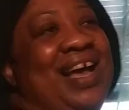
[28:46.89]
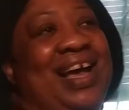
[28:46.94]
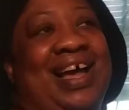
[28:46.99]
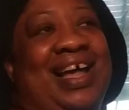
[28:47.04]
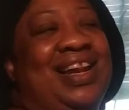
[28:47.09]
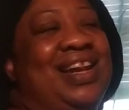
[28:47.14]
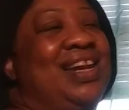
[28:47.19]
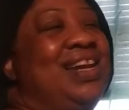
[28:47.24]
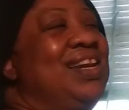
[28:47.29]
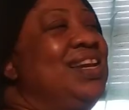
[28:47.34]

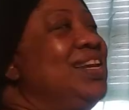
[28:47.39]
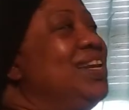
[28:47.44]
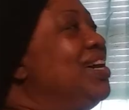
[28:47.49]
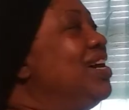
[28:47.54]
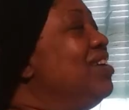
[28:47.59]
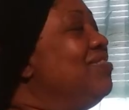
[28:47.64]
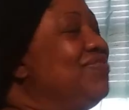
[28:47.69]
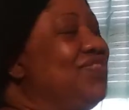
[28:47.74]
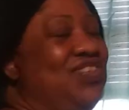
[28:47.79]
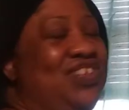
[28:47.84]
I
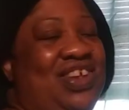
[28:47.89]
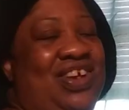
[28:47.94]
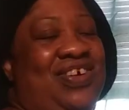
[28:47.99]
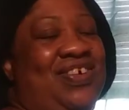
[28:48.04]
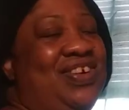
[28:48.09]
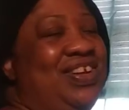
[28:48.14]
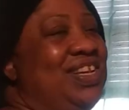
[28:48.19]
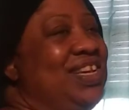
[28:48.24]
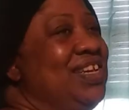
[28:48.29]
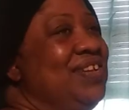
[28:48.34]
love
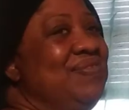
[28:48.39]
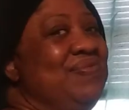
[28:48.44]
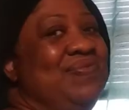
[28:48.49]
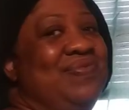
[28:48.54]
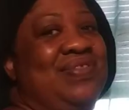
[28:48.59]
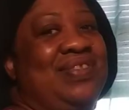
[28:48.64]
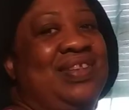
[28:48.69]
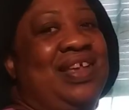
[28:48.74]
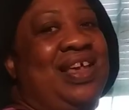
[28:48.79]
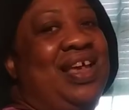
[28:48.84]
charity.
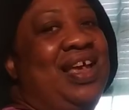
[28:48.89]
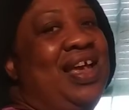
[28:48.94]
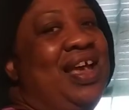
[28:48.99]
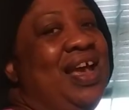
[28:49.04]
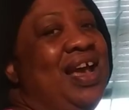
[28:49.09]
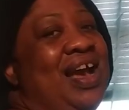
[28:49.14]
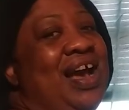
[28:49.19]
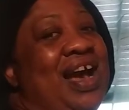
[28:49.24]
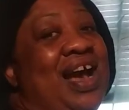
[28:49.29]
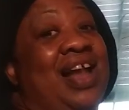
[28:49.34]

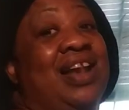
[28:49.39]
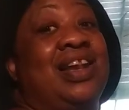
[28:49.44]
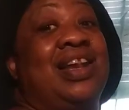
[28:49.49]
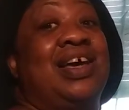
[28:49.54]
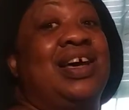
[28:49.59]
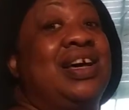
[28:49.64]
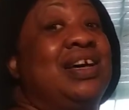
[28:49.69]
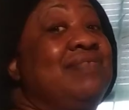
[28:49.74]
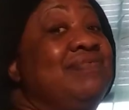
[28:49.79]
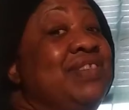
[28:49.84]
I
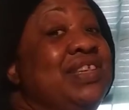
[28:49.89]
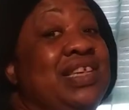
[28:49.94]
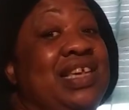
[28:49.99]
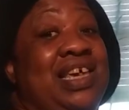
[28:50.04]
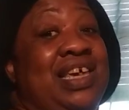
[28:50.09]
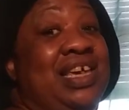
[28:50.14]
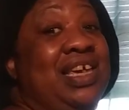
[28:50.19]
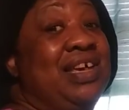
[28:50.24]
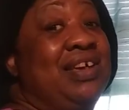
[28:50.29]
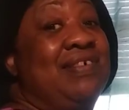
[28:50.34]
love to
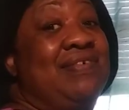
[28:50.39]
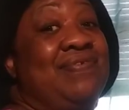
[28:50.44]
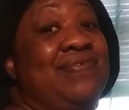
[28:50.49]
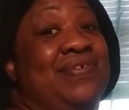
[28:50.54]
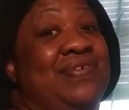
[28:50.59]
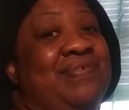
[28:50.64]
give.